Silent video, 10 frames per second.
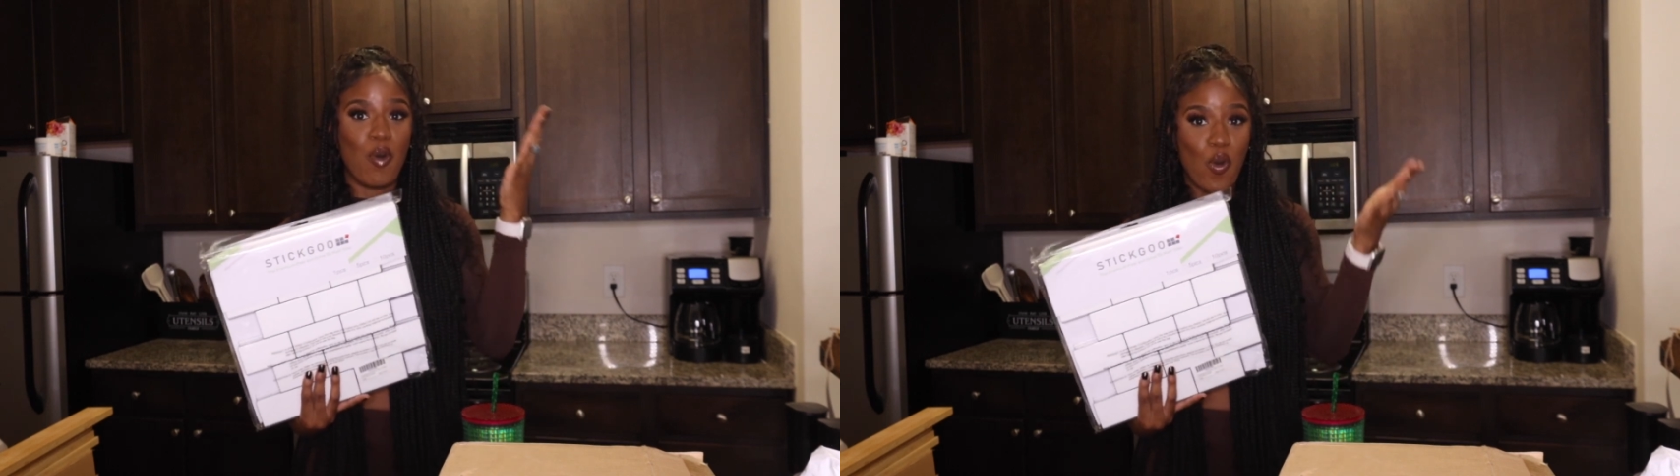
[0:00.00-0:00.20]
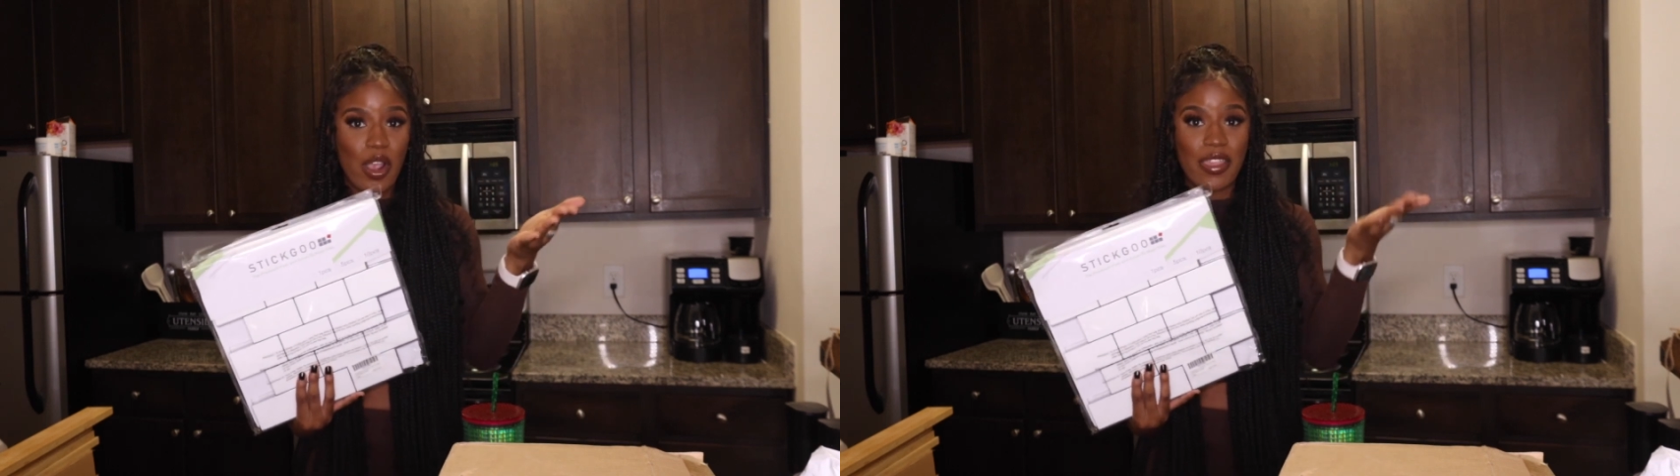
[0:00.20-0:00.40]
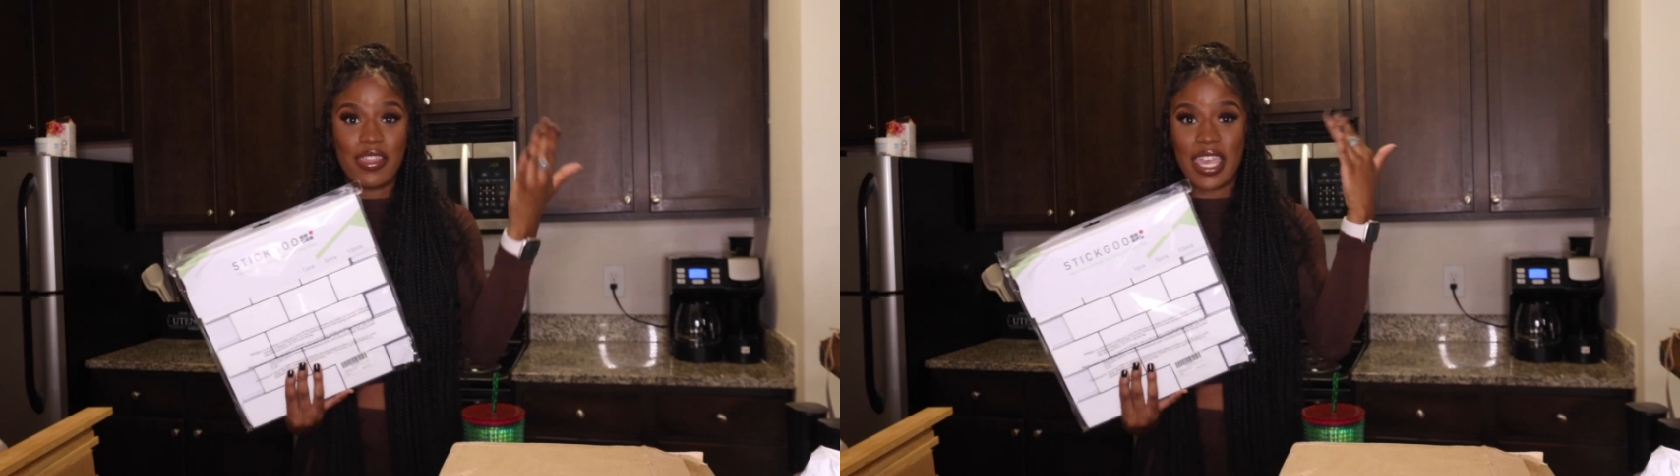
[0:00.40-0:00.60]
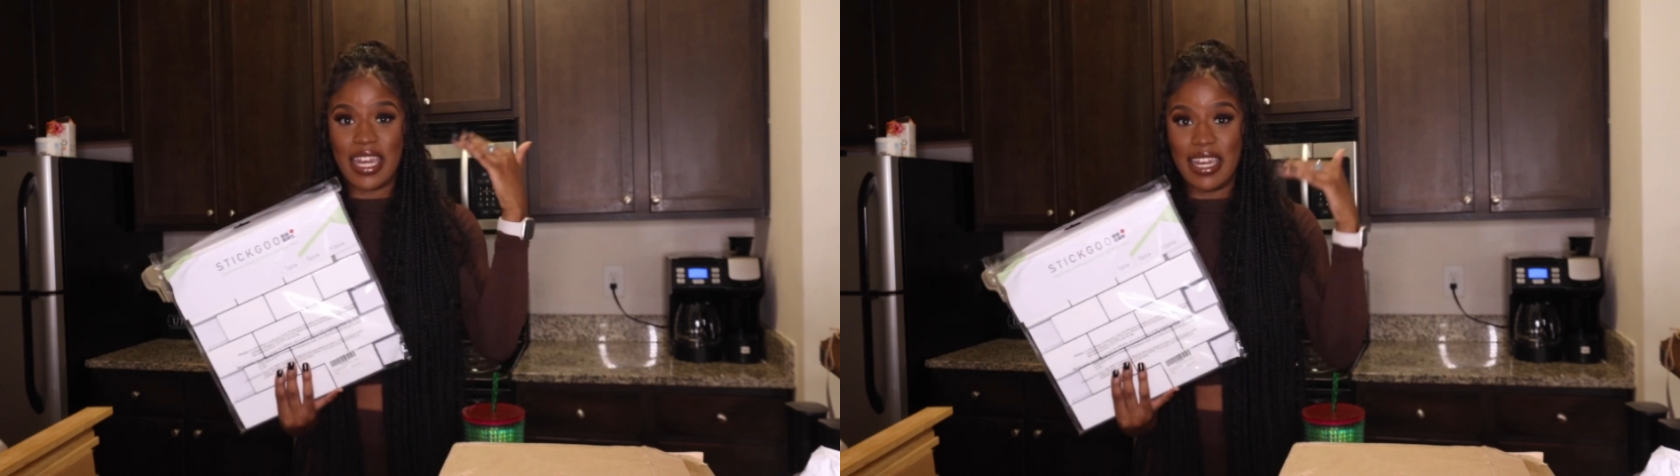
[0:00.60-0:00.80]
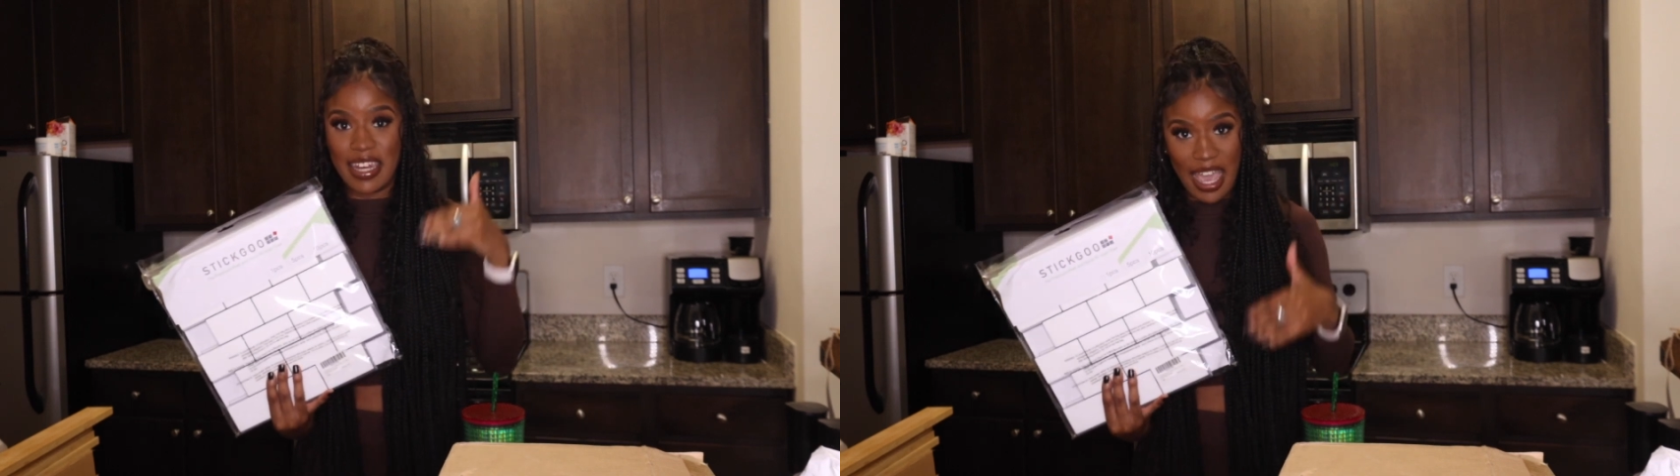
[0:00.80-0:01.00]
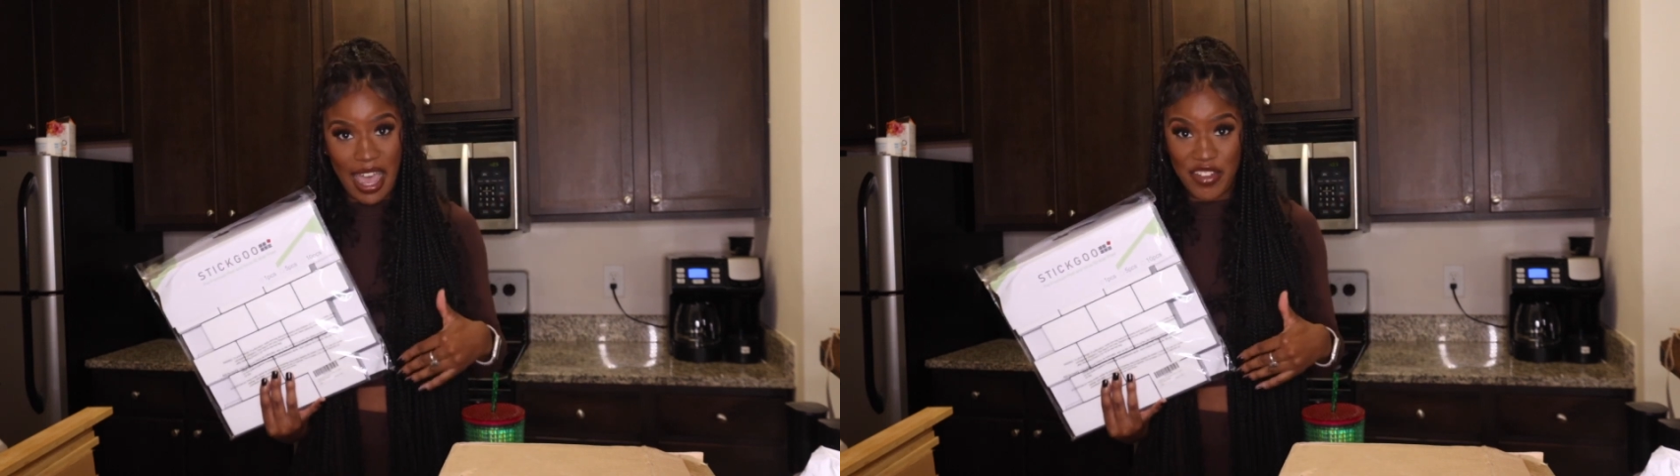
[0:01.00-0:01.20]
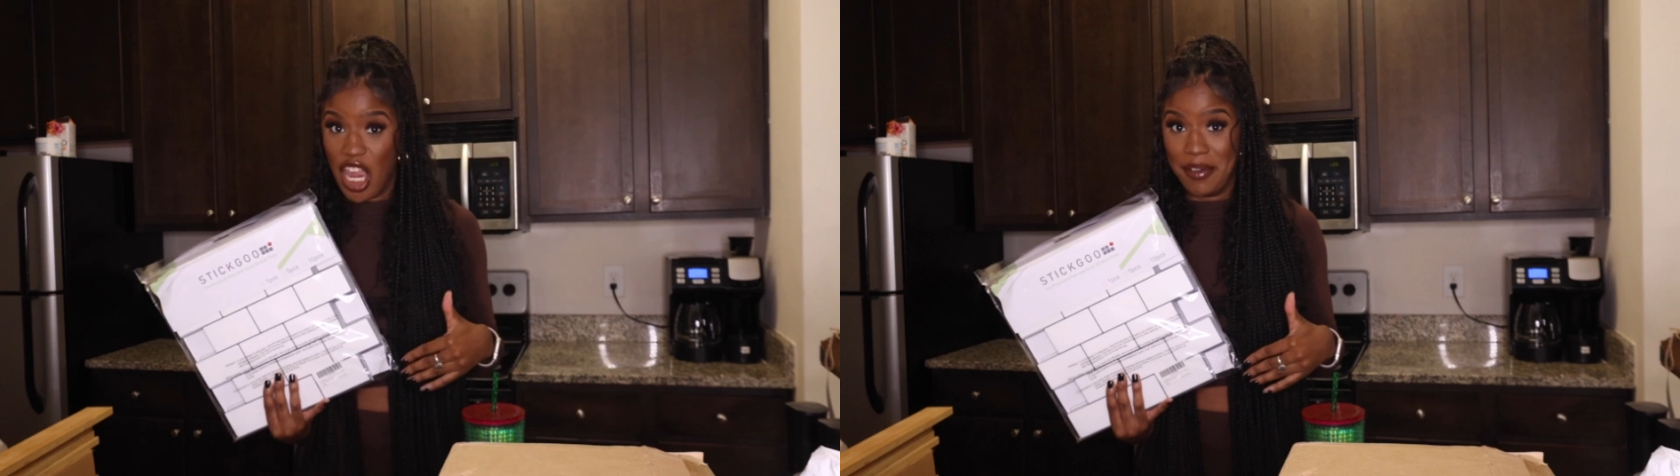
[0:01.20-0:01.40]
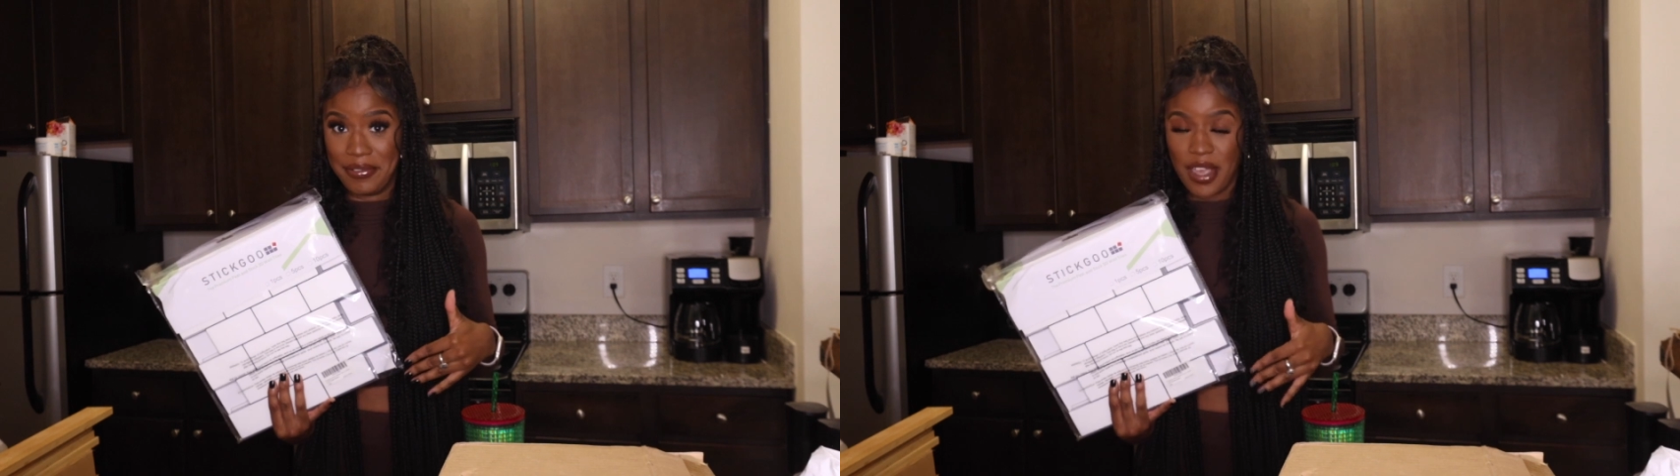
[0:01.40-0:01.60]
more than not have
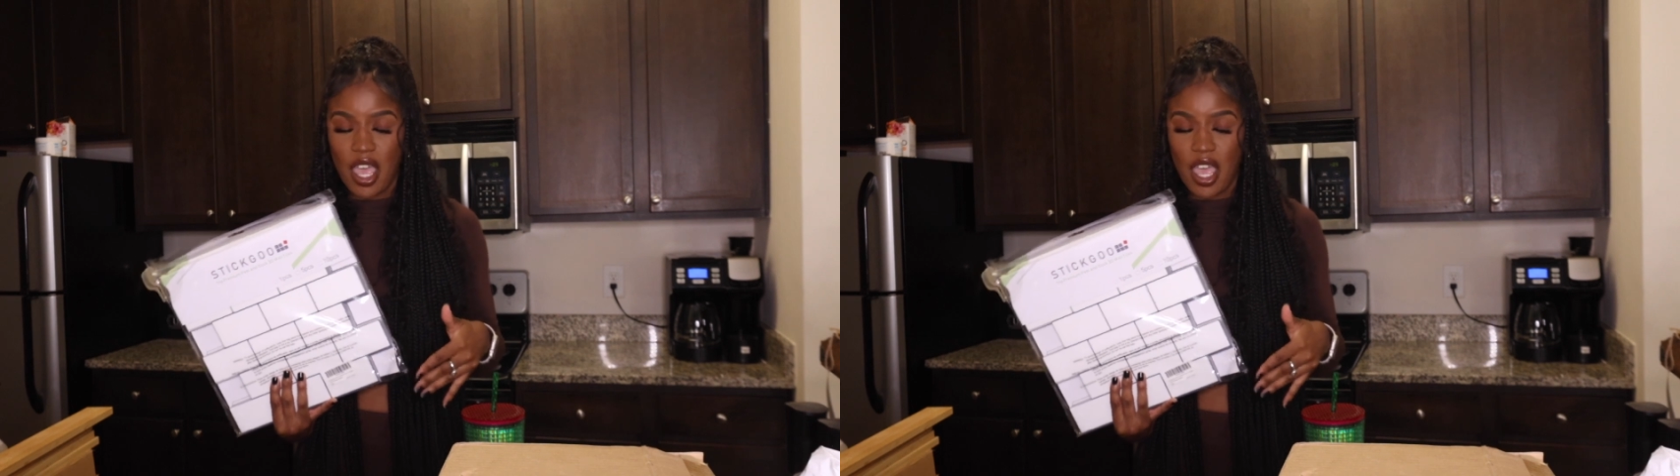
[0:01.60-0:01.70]
enough.